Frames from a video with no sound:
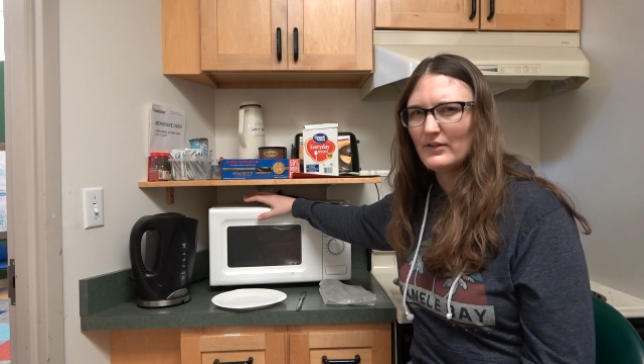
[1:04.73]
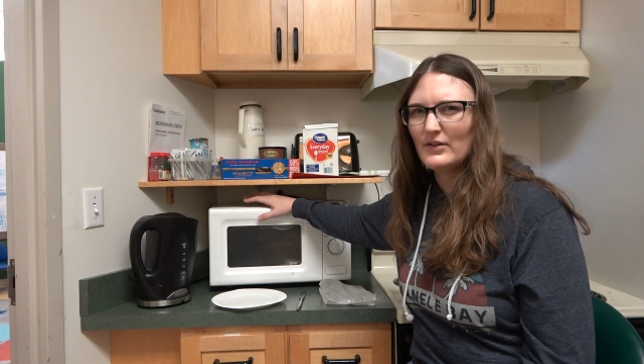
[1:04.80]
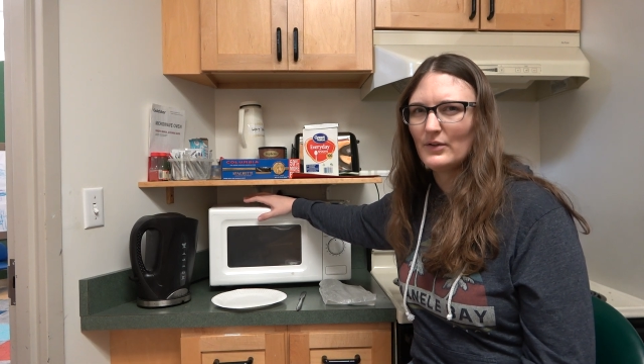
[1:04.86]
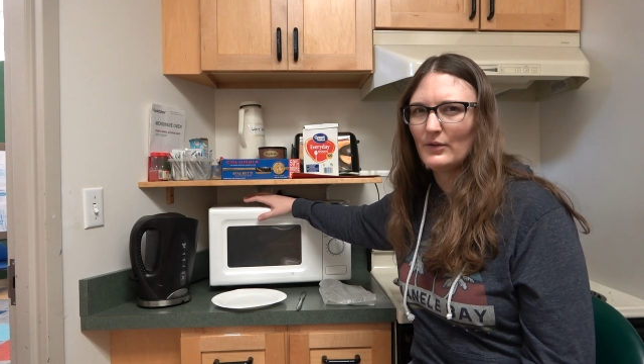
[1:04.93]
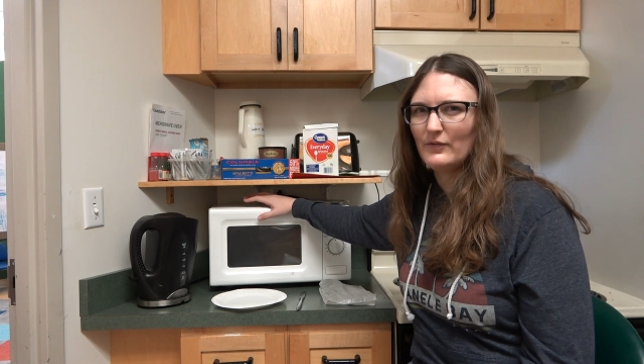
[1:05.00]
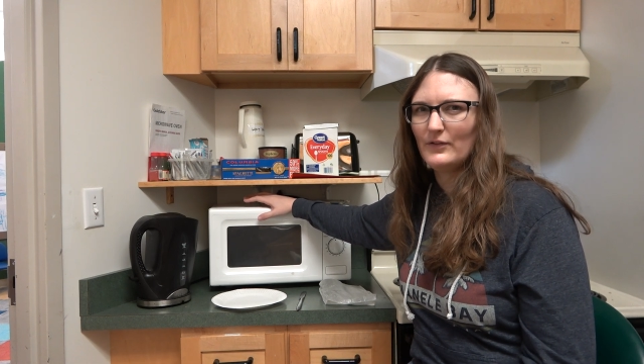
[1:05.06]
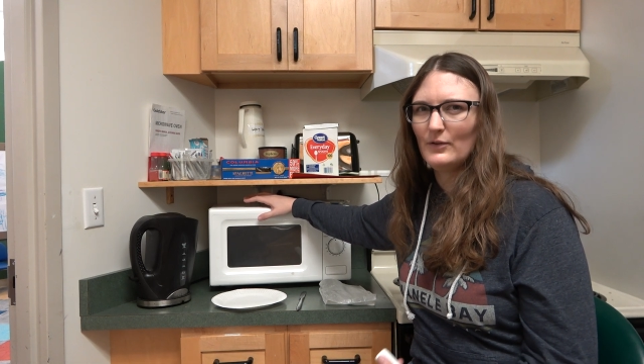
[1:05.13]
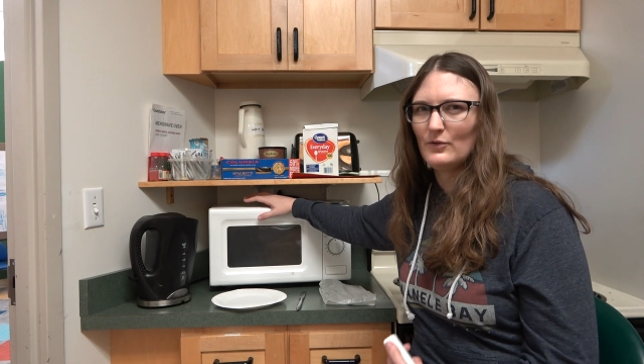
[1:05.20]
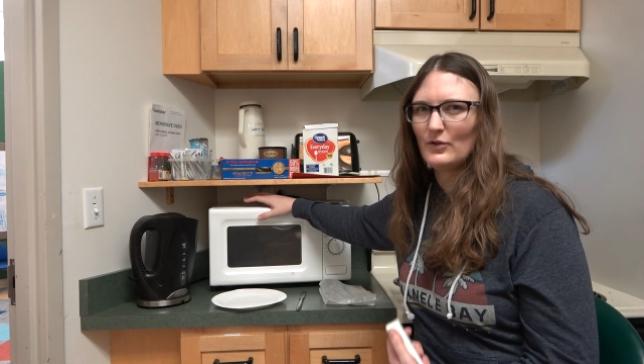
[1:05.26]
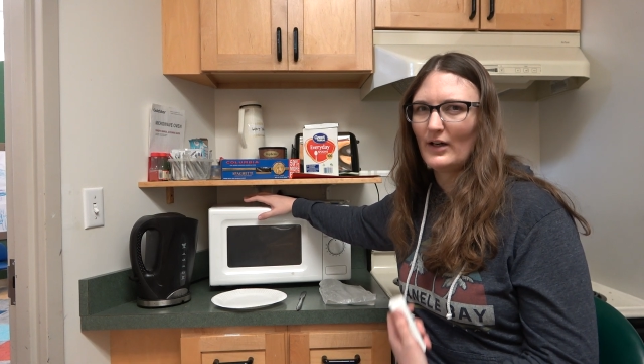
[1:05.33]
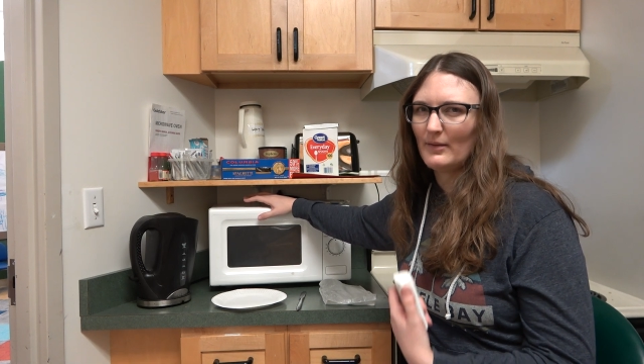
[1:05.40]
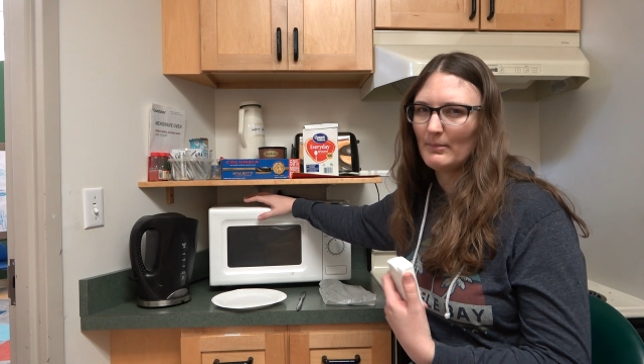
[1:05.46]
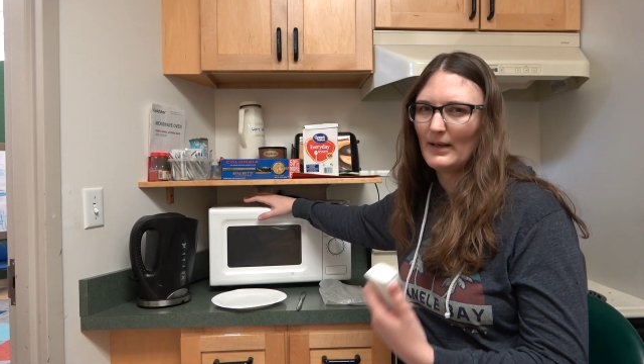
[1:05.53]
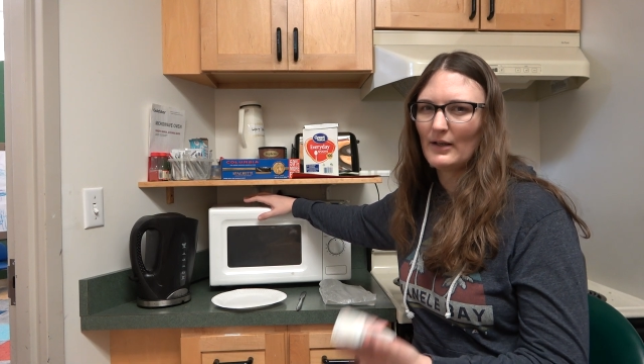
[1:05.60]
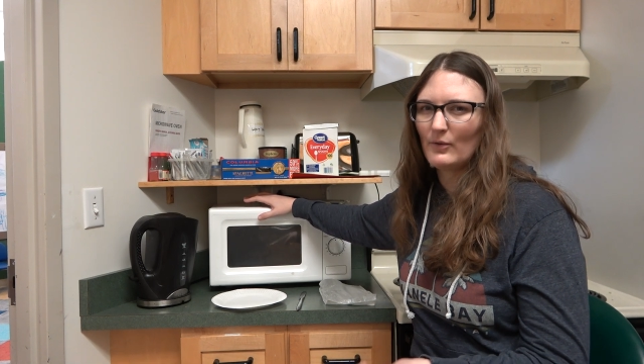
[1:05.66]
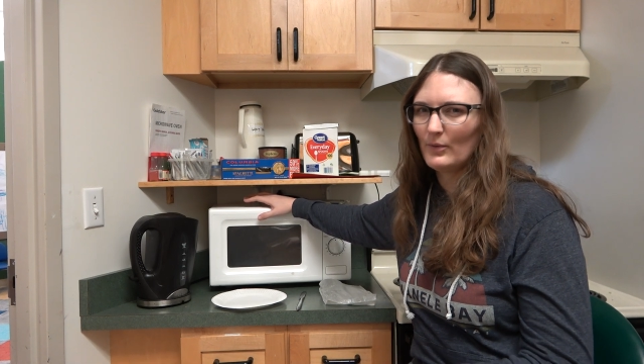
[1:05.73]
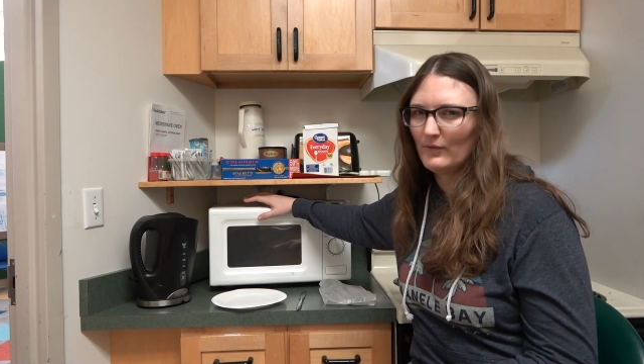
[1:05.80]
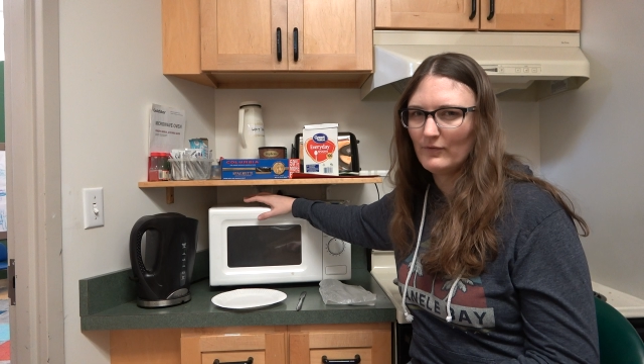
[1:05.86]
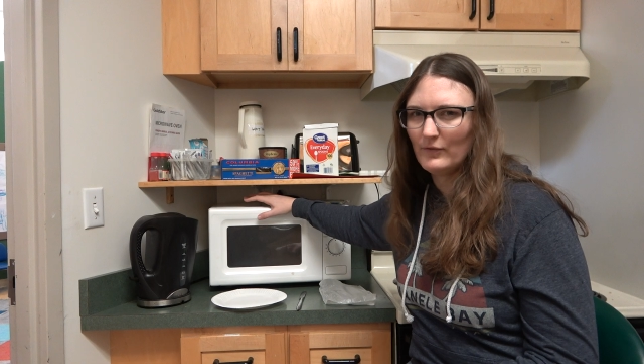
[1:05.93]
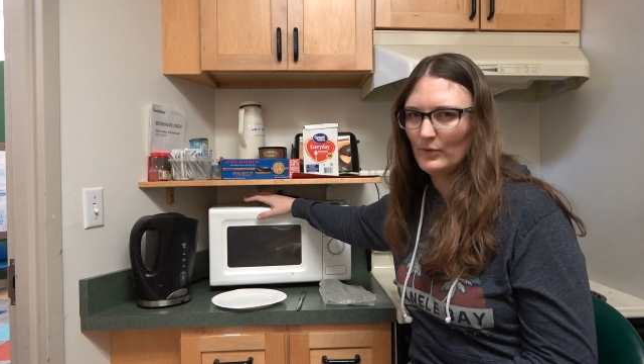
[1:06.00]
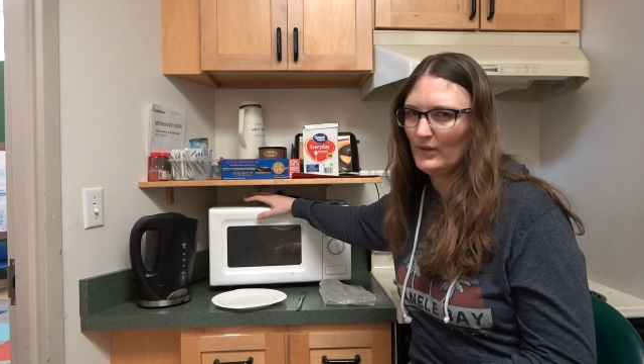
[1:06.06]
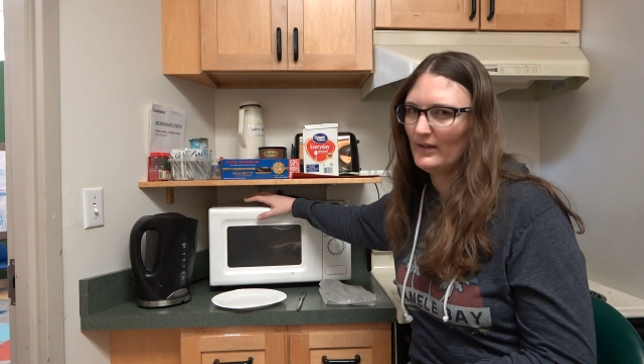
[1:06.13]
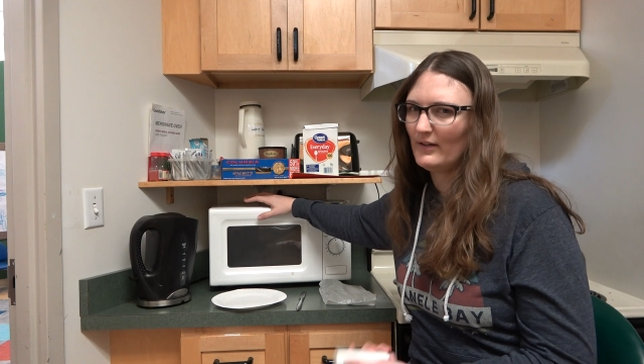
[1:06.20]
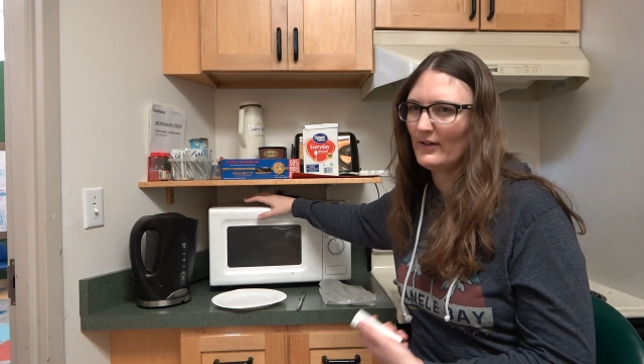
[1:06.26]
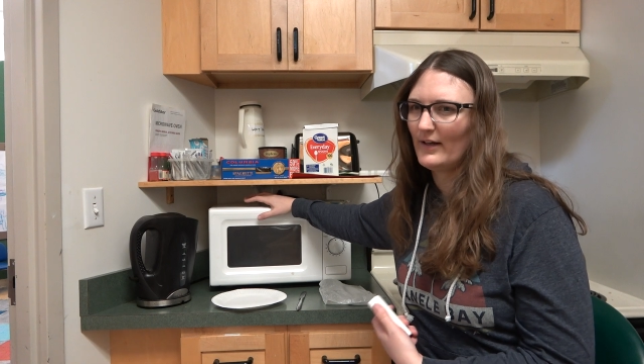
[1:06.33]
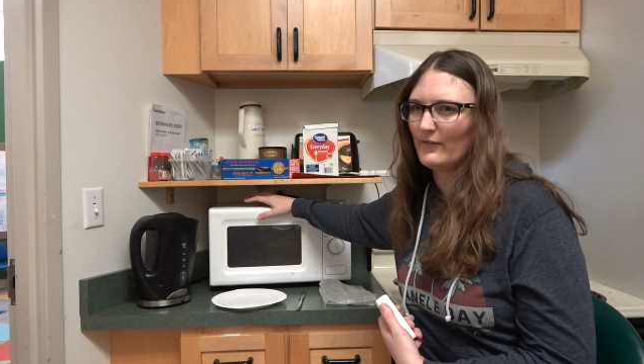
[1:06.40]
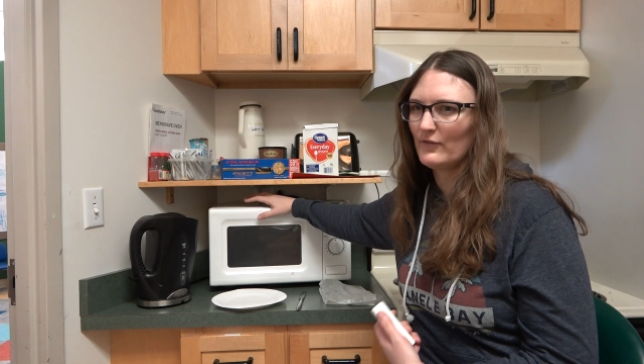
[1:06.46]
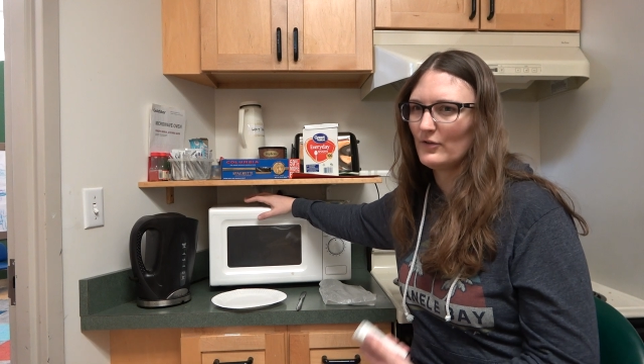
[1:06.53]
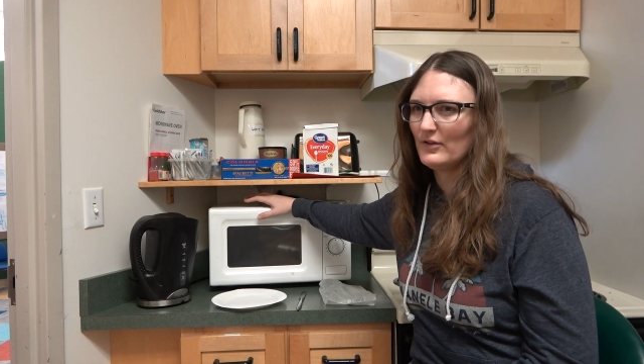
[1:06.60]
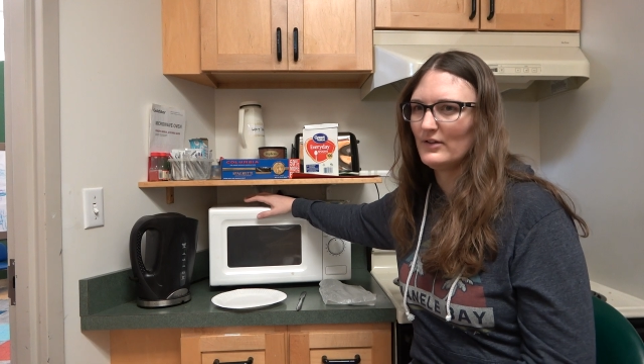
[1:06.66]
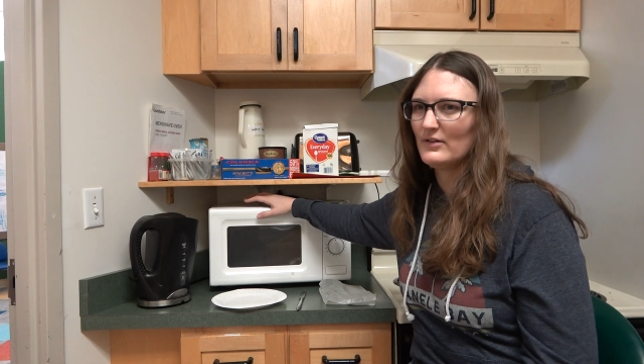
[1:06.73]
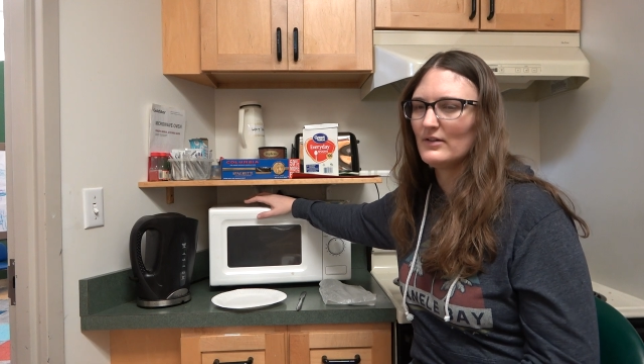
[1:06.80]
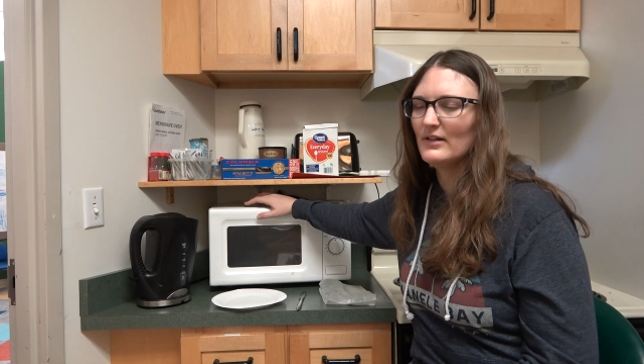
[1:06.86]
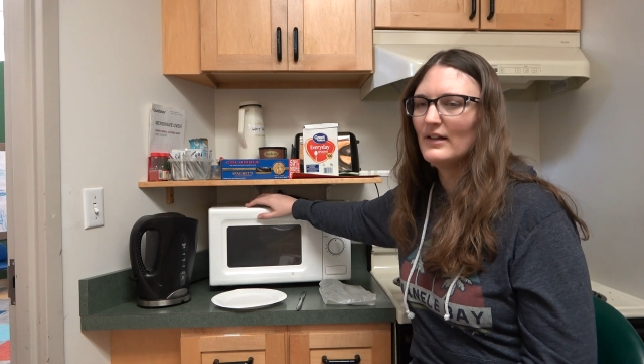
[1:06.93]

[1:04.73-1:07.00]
So if you try and microwave food in there after